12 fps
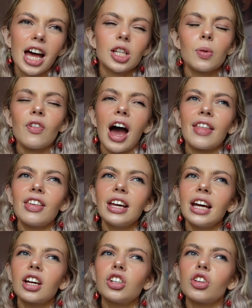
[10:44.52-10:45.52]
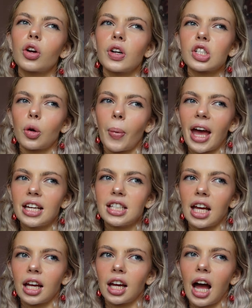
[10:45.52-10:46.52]
To be fair, I think I could do the crystal
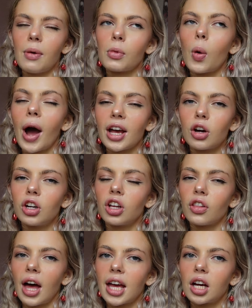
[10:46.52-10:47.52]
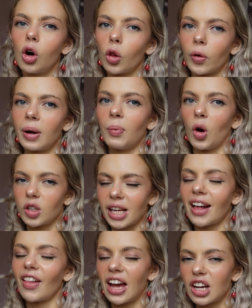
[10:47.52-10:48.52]
painting. I'm quite good at like colouring books.
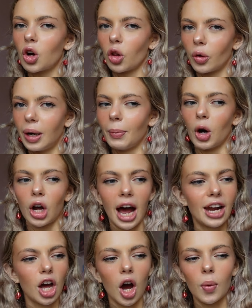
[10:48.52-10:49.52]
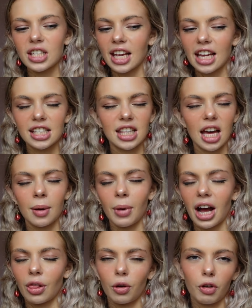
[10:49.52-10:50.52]
I like a colouring book. I know it's a kid's thing,
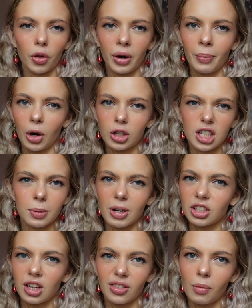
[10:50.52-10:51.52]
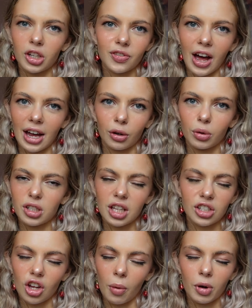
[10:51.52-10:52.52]
but I love colouring books, especially like, the ones for adults.
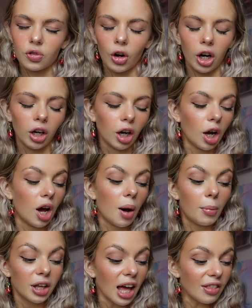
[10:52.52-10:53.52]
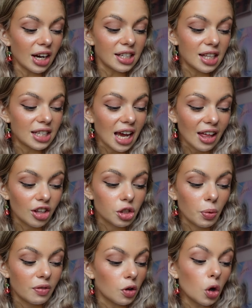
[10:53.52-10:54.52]
They're so much fun. But yeah, that is the Taylor
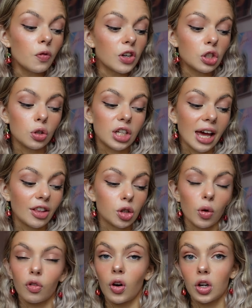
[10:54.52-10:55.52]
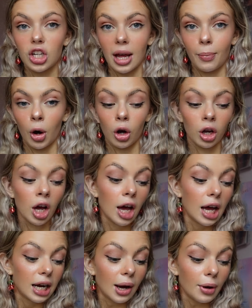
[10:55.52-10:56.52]
Swift, unofficial Taylor Swift crochet book.
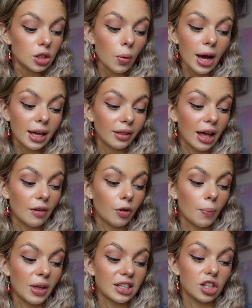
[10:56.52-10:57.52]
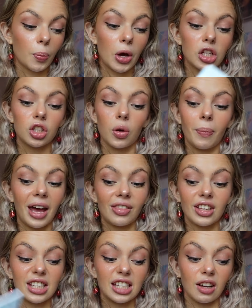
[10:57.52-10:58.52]
Now, it's quite clear from this that the person who made
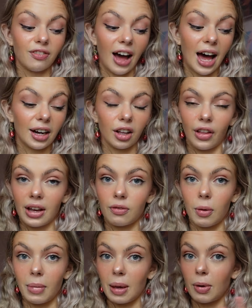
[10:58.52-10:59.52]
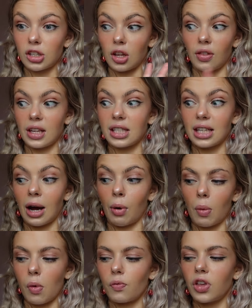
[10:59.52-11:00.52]
this is a fan. That, like, for me personally, this is how
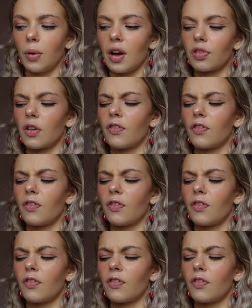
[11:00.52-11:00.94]
I would view it.